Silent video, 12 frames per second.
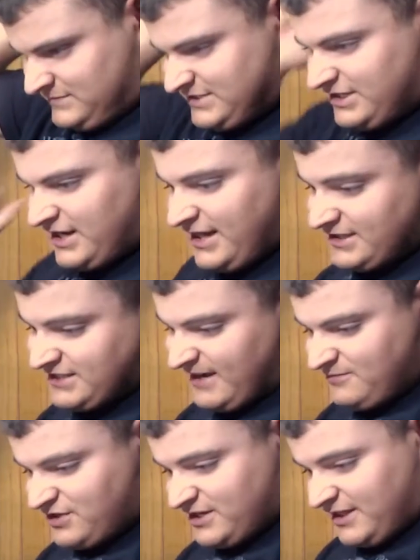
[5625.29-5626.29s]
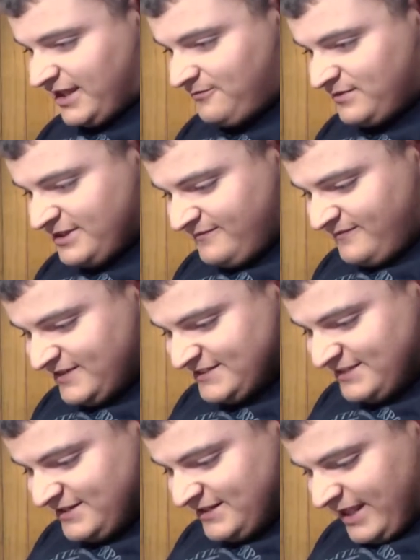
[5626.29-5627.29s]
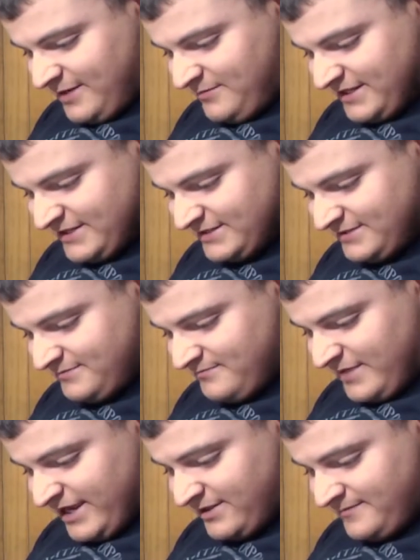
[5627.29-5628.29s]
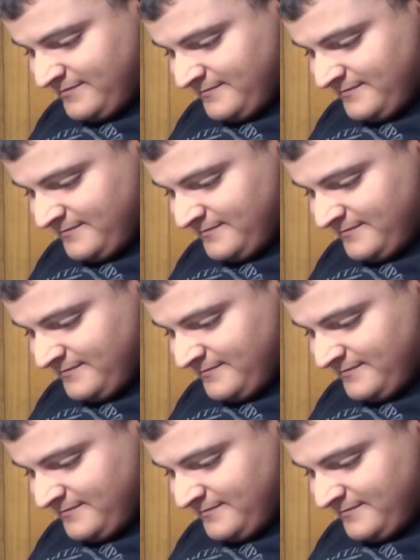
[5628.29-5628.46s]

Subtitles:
Is there not a chapter on alignment? Where the fuck's the alignments bit?